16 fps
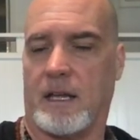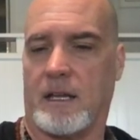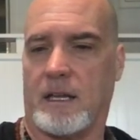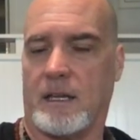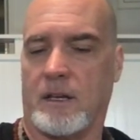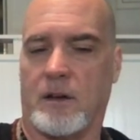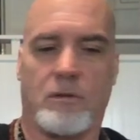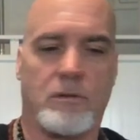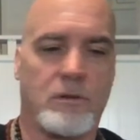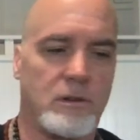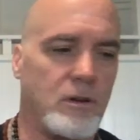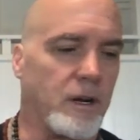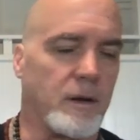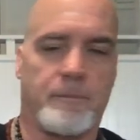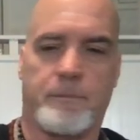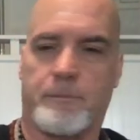you know,
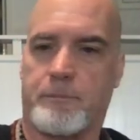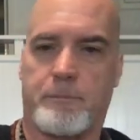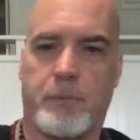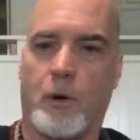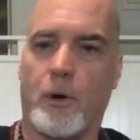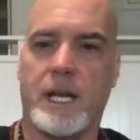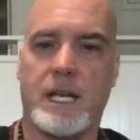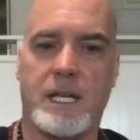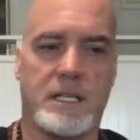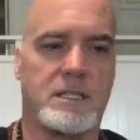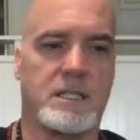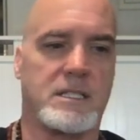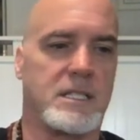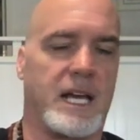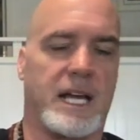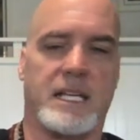look, point
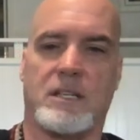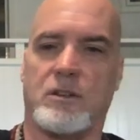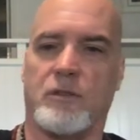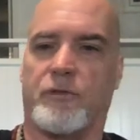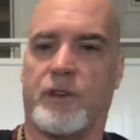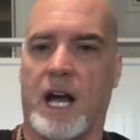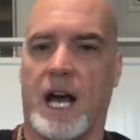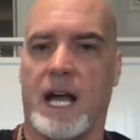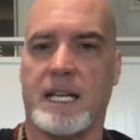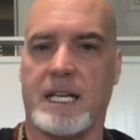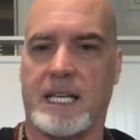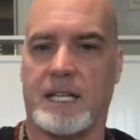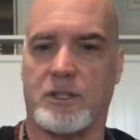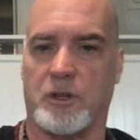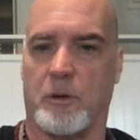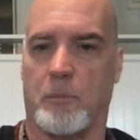is that you've got to
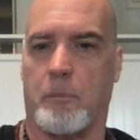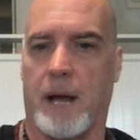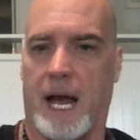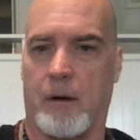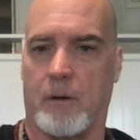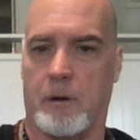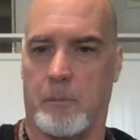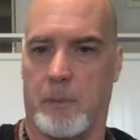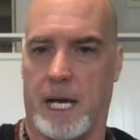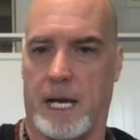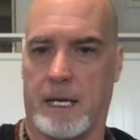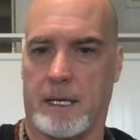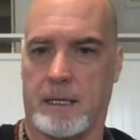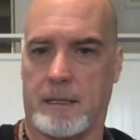get your power back.